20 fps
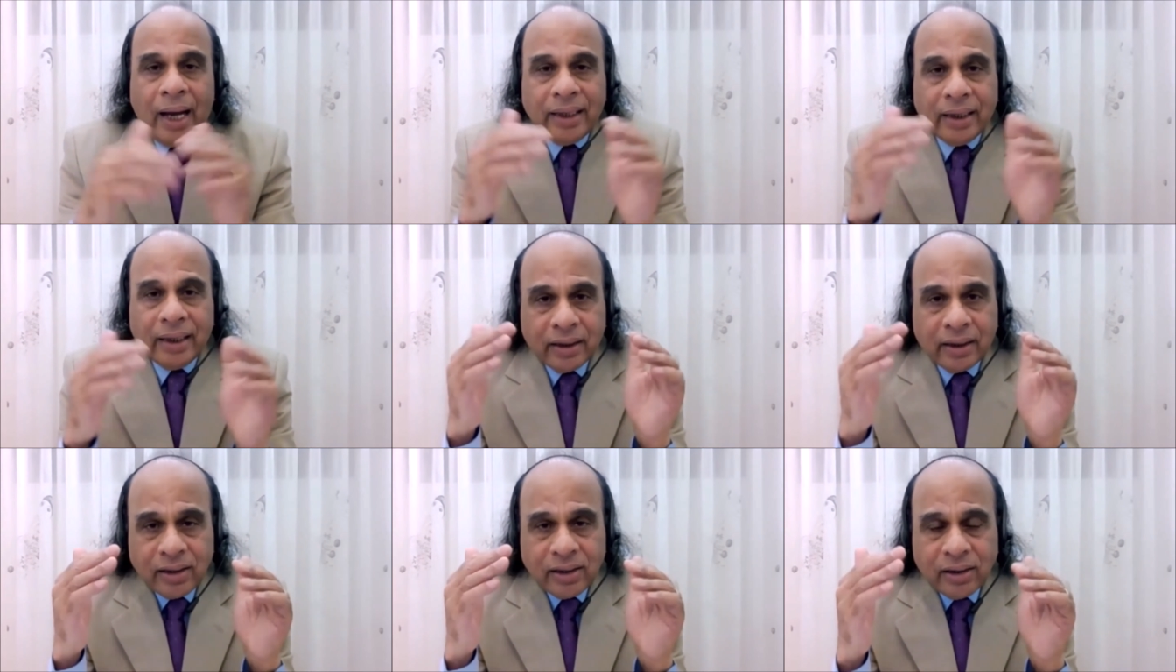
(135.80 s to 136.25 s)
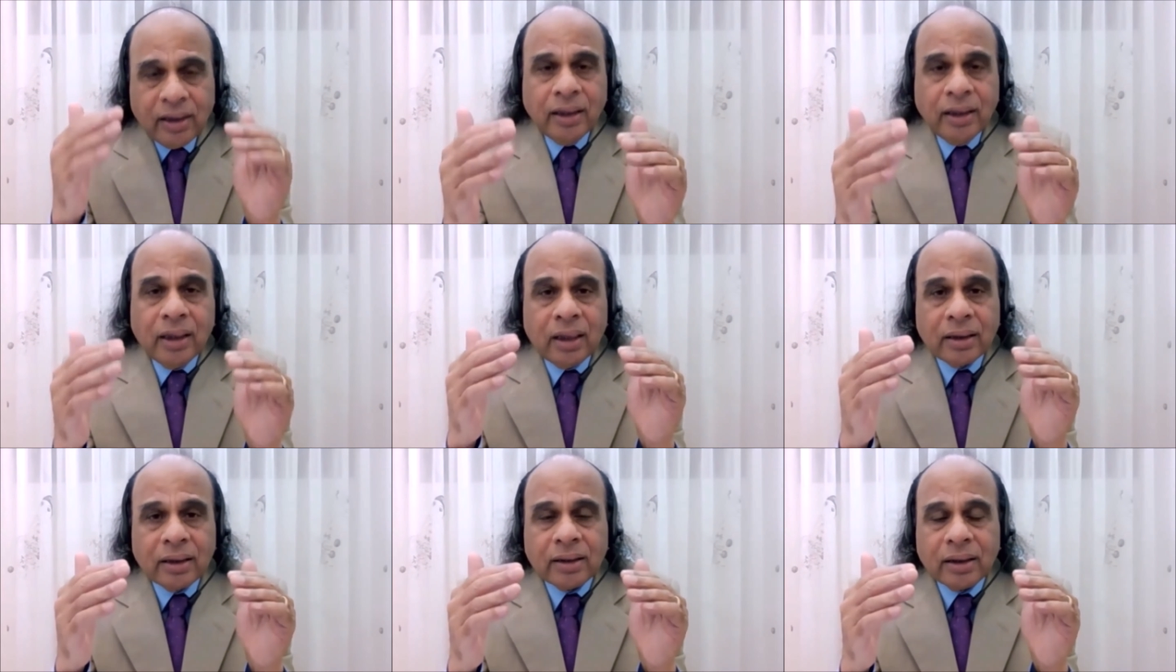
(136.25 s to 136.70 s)
And the
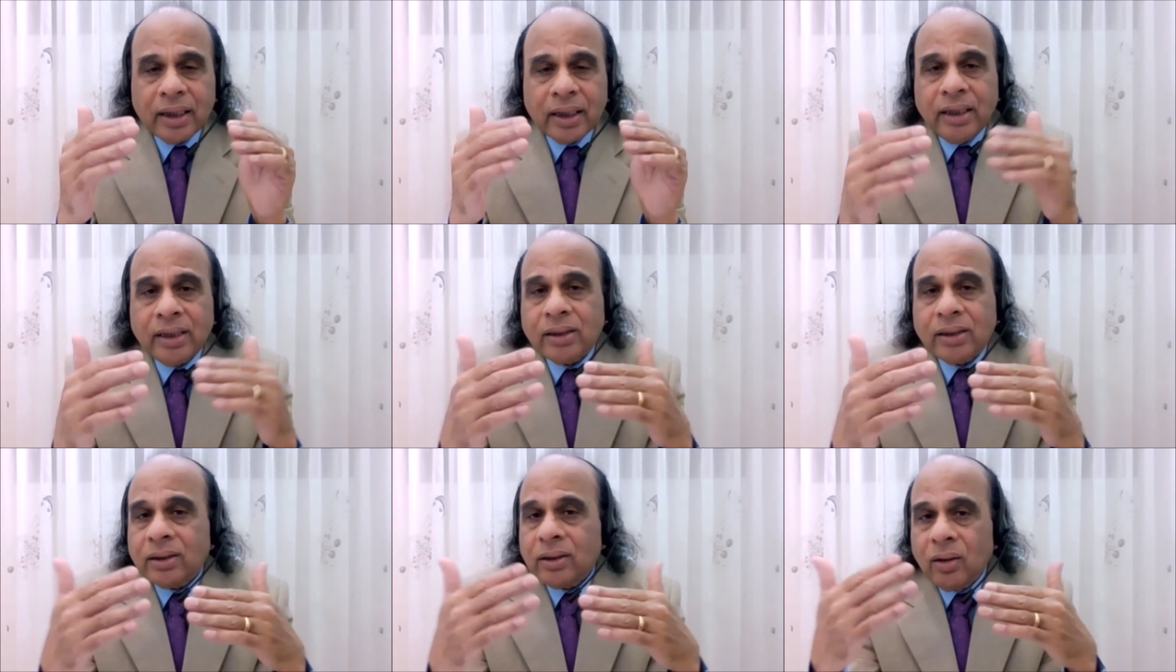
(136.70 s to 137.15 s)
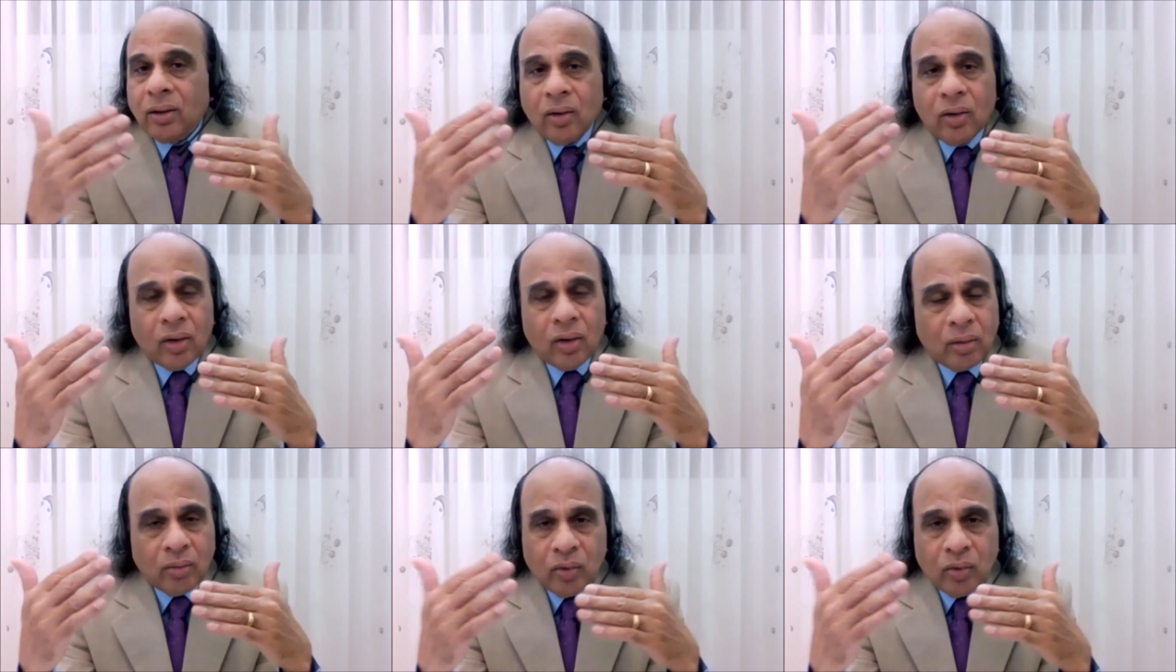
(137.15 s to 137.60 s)
Christian culture is
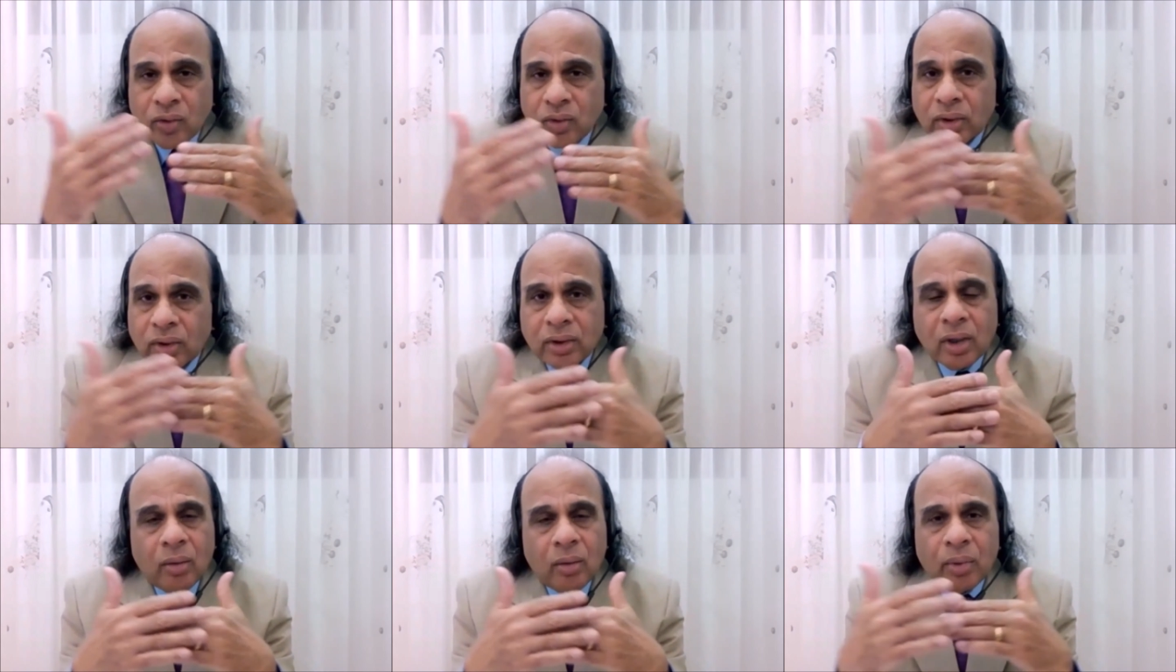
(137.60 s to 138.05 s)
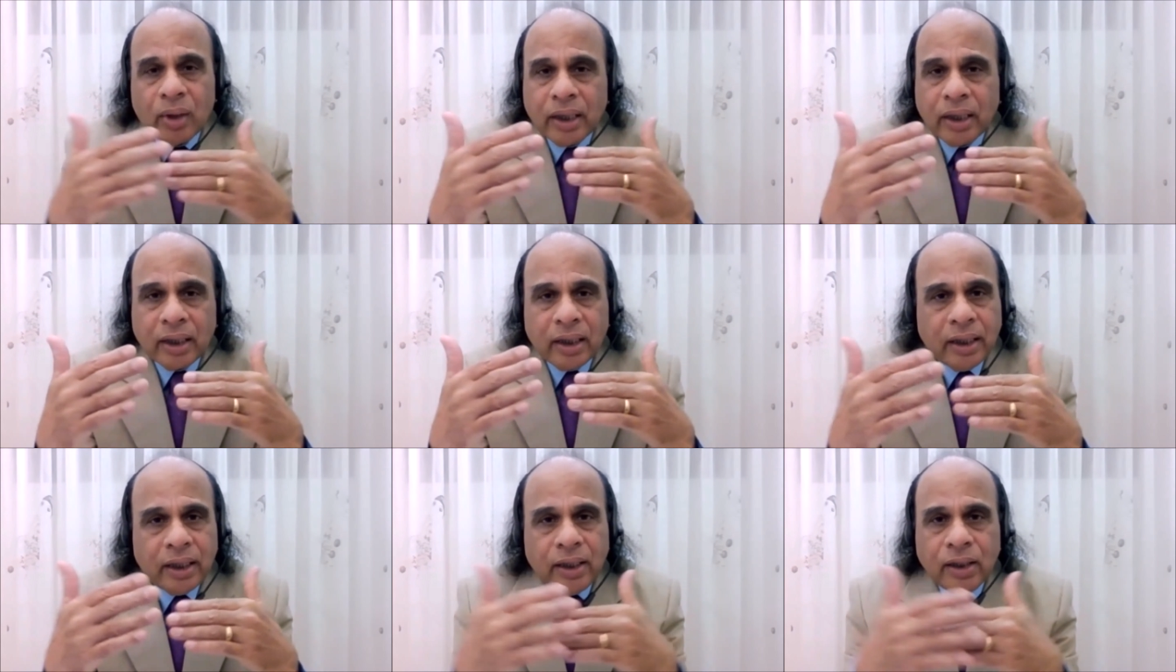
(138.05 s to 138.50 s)
almost
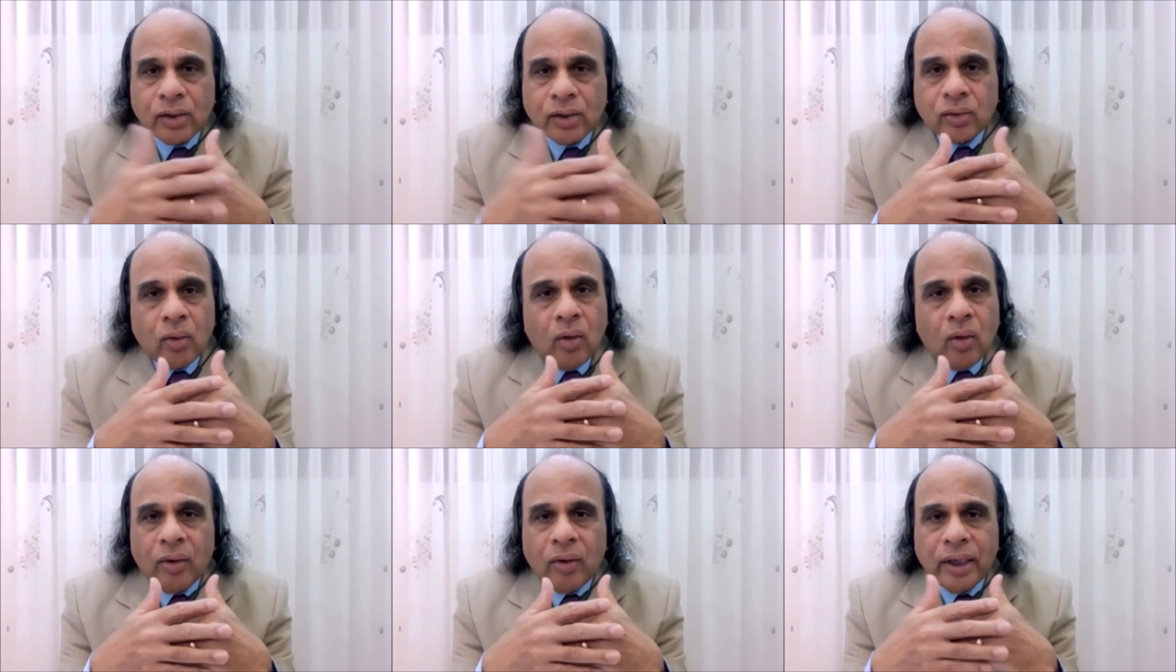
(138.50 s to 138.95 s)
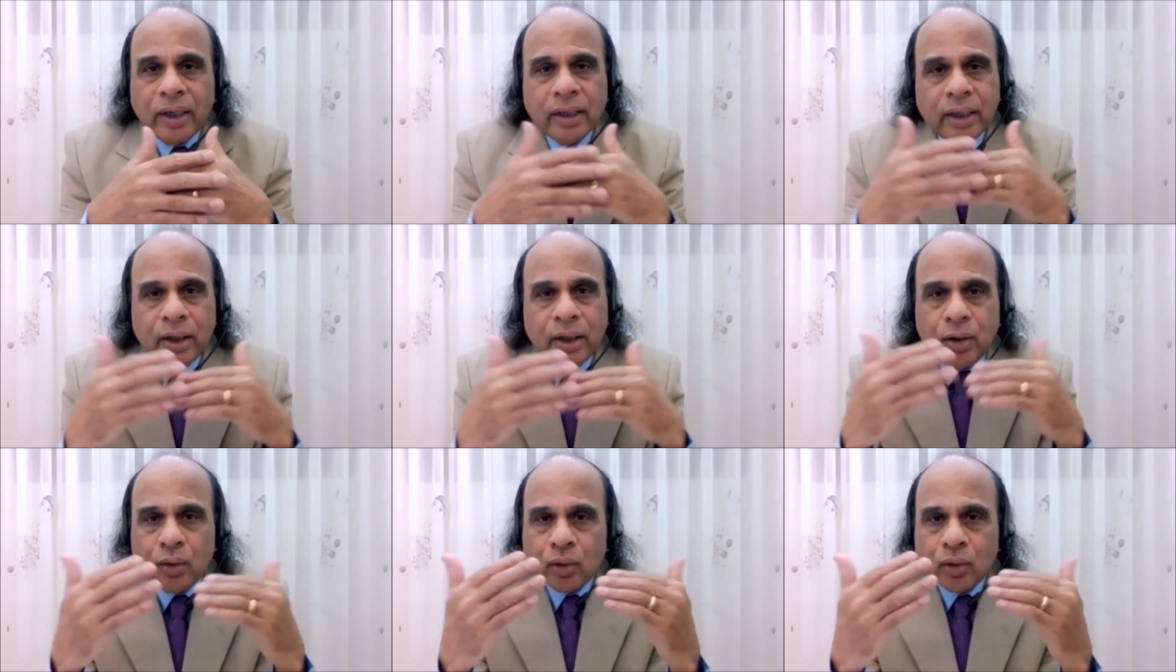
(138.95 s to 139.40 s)
completely dissolved
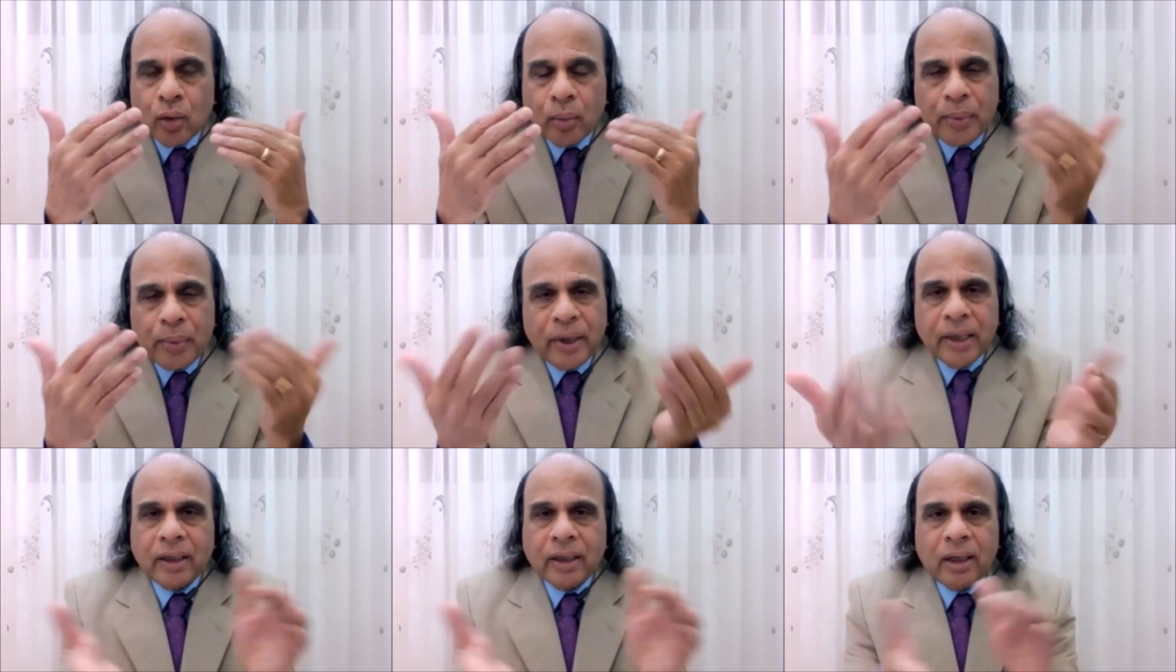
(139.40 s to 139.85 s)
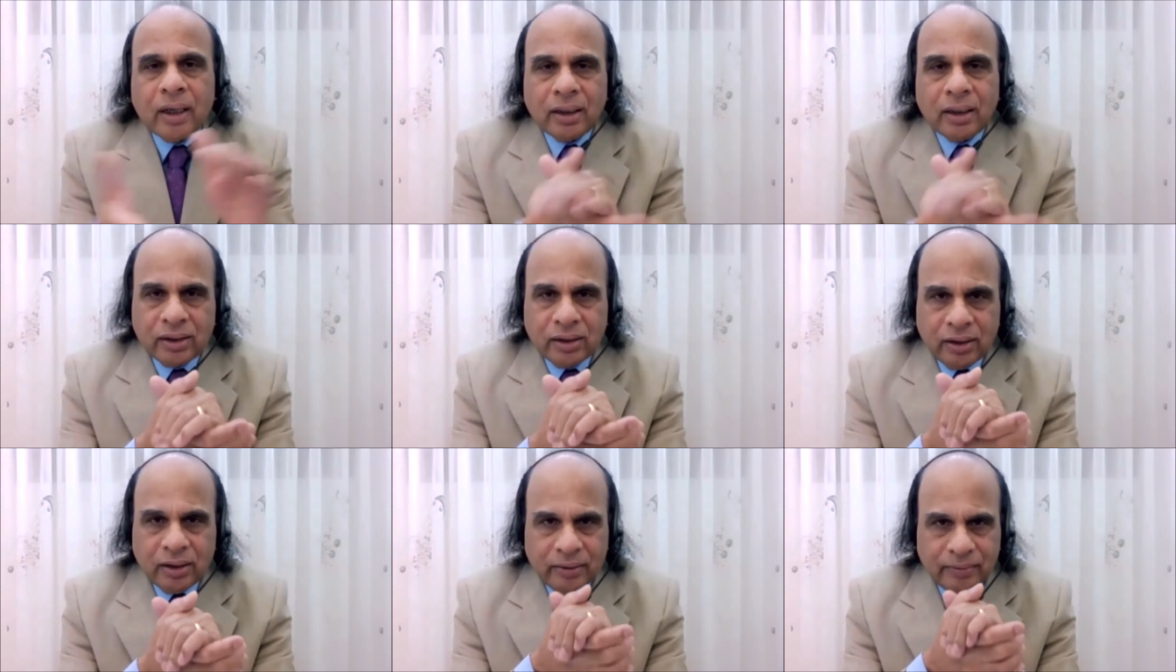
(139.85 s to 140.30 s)
in the European
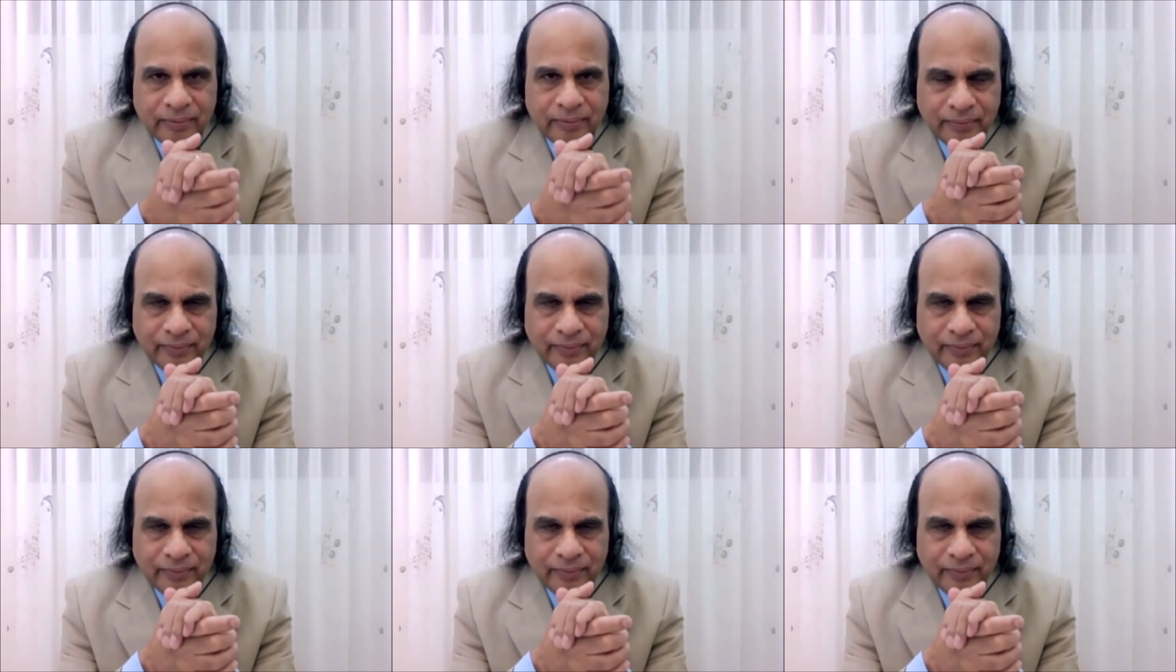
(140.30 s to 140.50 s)
culture.